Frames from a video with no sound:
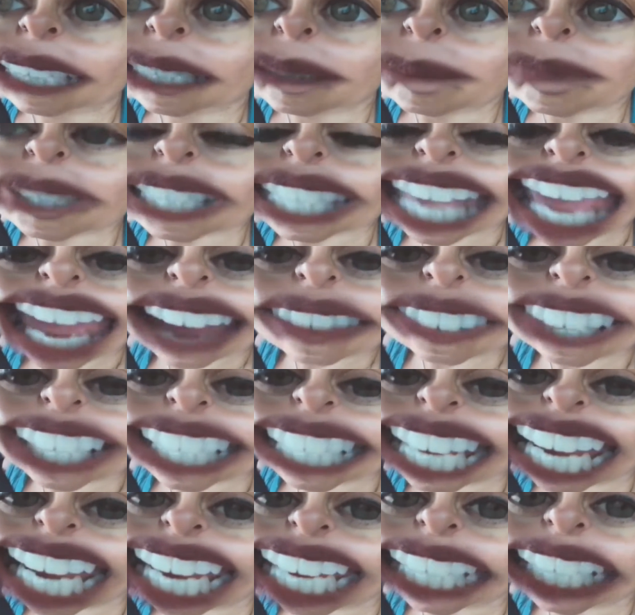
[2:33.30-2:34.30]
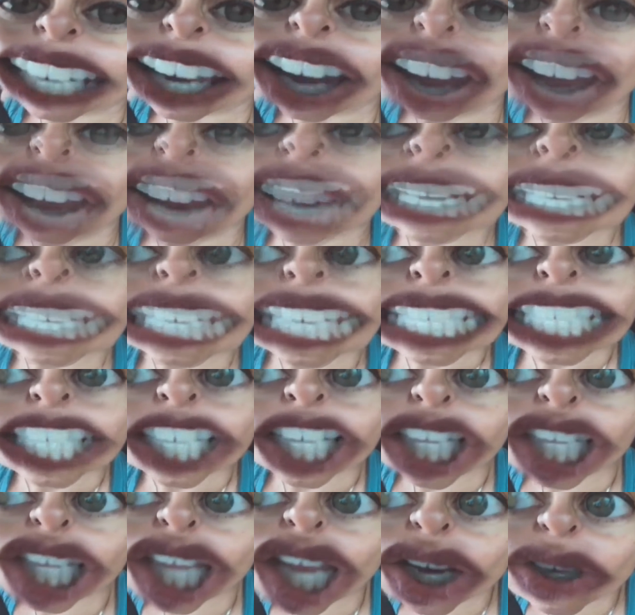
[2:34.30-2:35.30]
I'm having a day, y'all. I need to
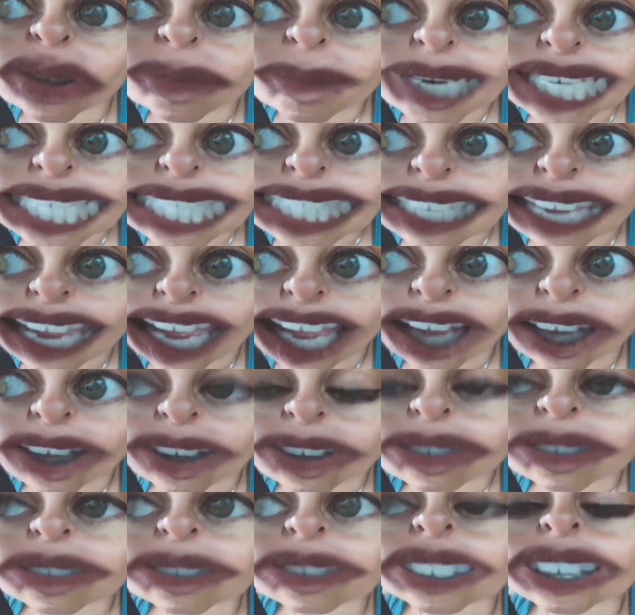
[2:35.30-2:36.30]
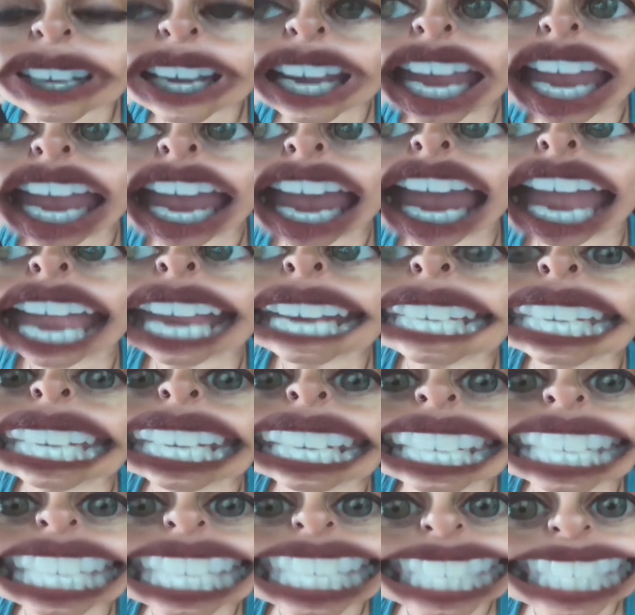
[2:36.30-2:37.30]
clone myself. I need an
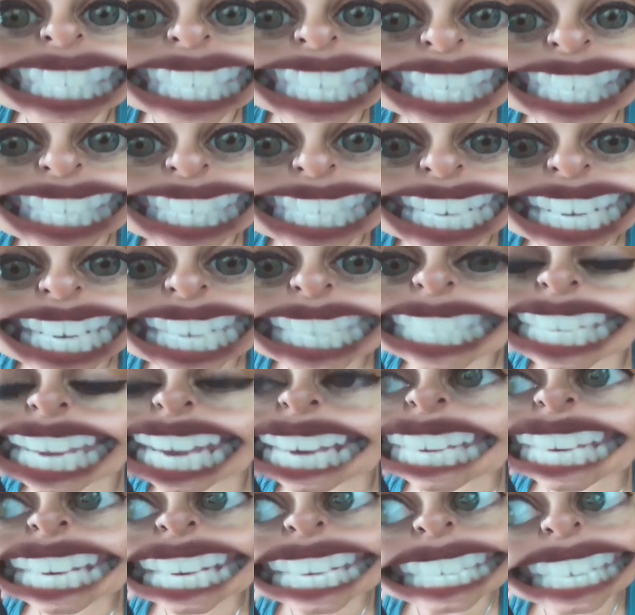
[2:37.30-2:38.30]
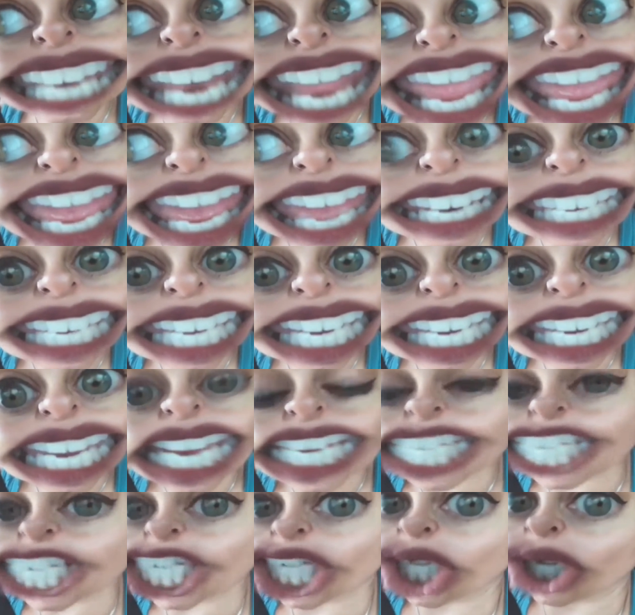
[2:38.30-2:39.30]
assistant. I need a nanny. I
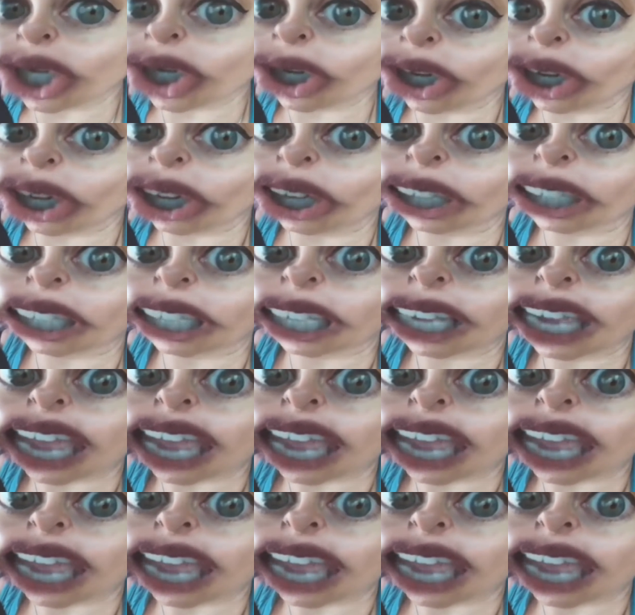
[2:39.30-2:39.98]
need a cook.